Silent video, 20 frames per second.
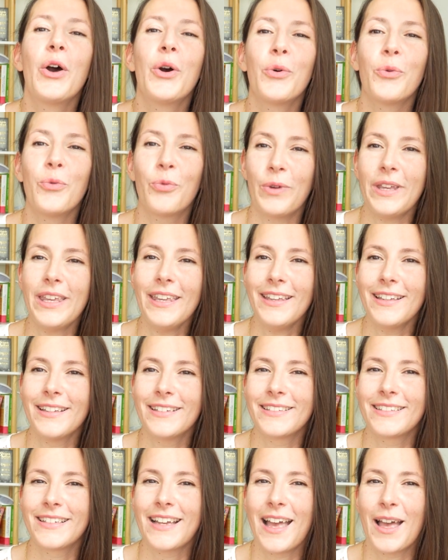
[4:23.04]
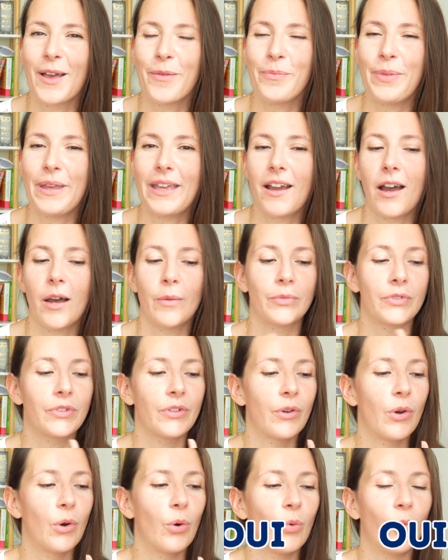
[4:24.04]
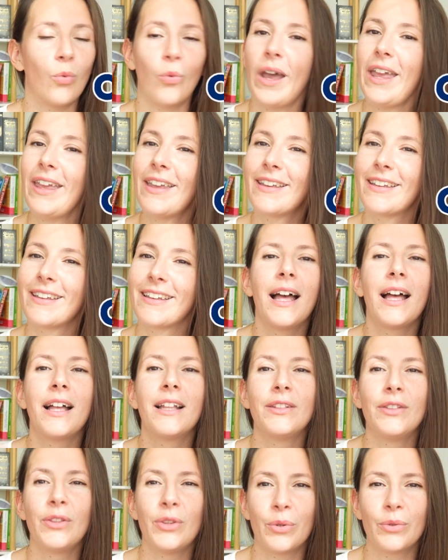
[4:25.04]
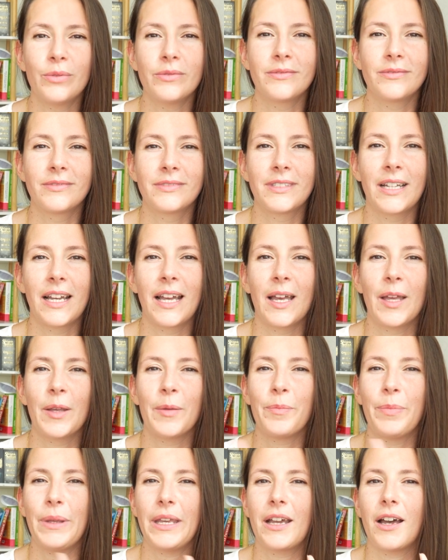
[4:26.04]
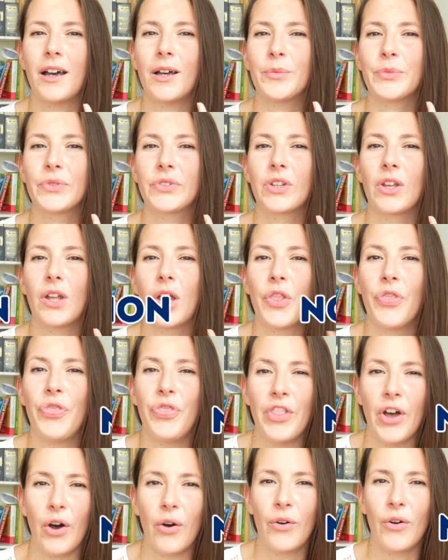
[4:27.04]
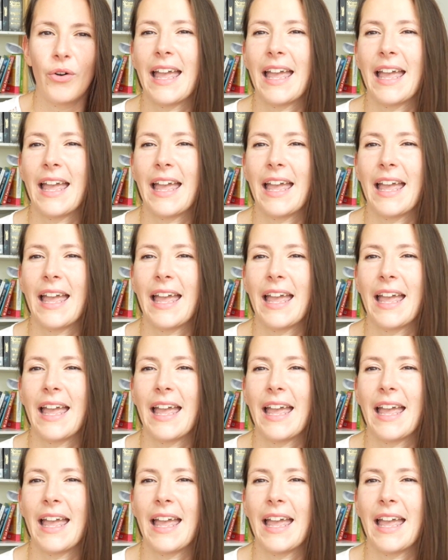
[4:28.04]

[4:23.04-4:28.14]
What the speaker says: Oui becomes ouais, non becomes non.